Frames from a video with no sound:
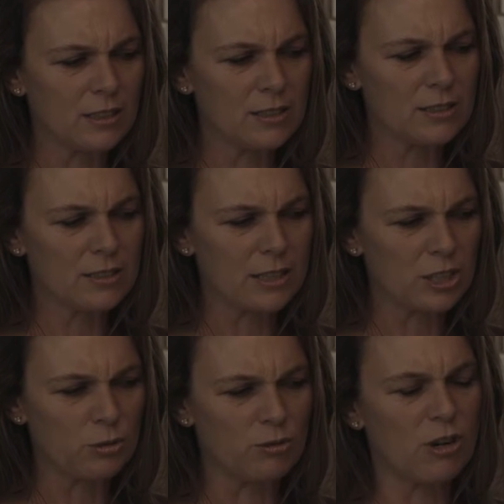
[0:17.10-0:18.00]

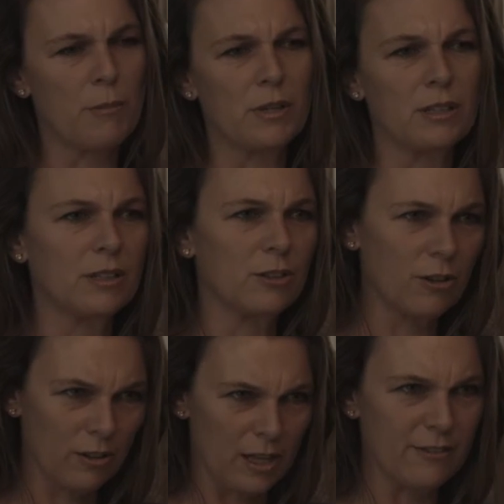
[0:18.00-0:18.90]
sexual trauma in
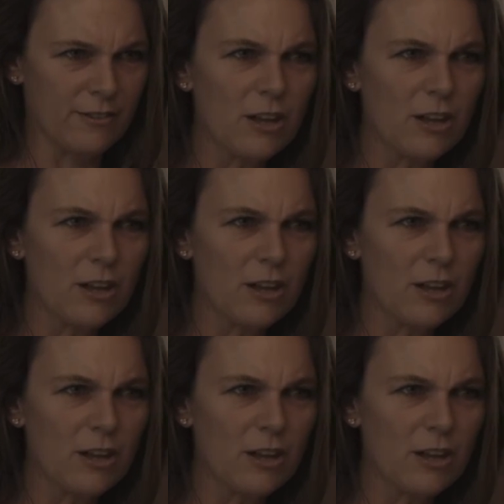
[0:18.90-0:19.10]
her life.